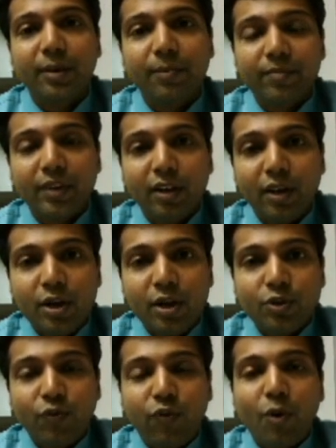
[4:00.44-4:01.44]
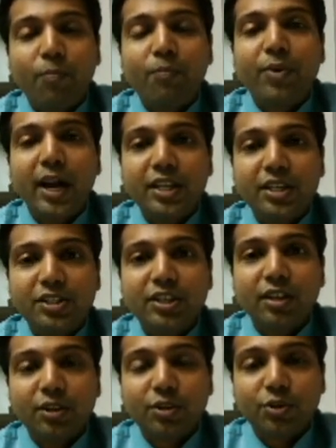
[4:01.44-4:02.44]
is the same. So for
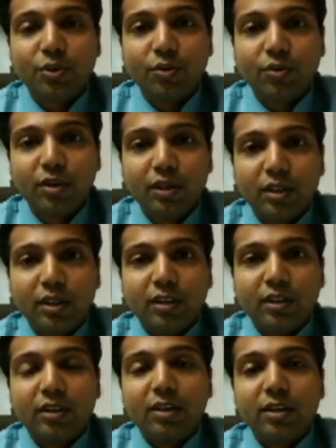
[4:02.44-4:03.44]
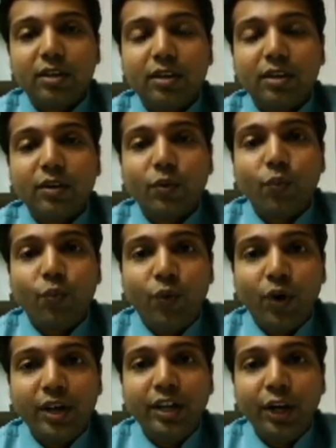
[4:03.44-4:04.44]
branches also,
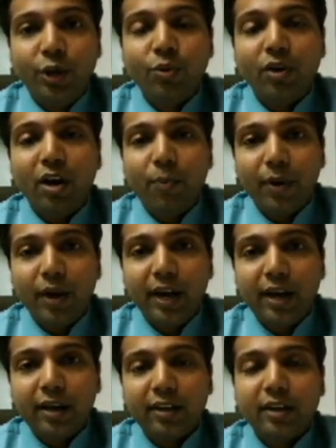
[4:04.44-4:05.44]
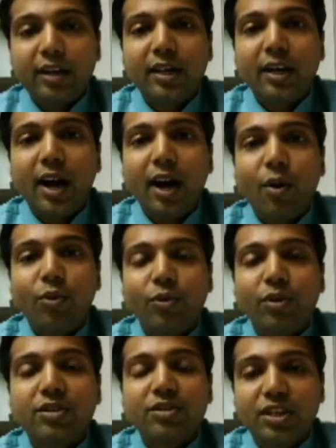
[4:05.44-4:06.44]
one need to apply
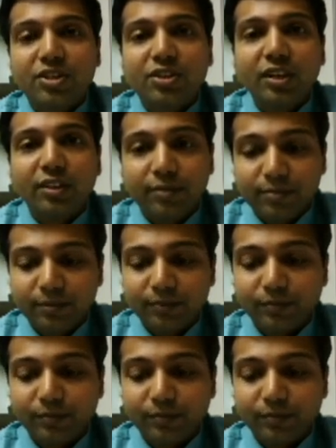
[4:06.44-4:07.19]
CARO 2016.